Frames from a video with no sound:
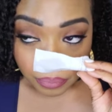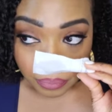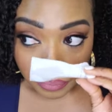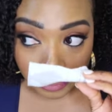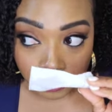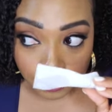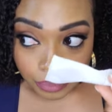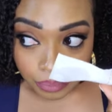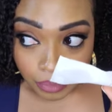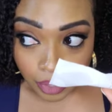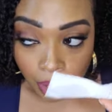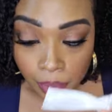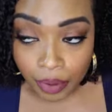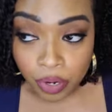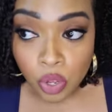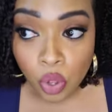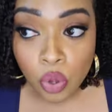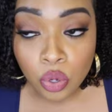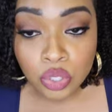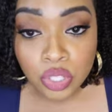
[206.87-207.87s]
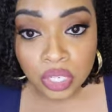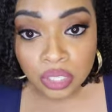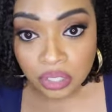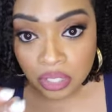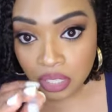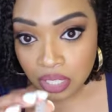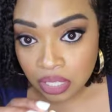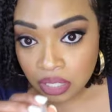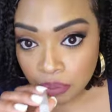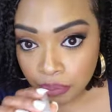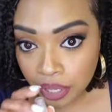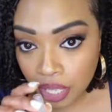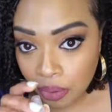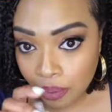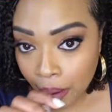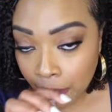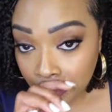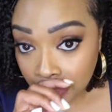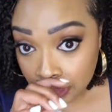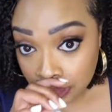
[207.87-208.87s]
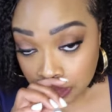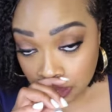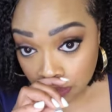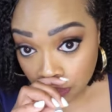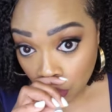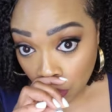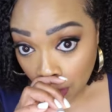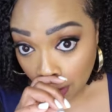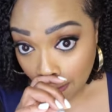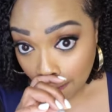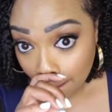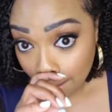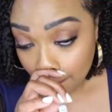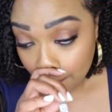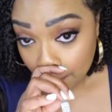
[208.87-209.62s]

Mm, I'm going to hold on to this and play around with this some more.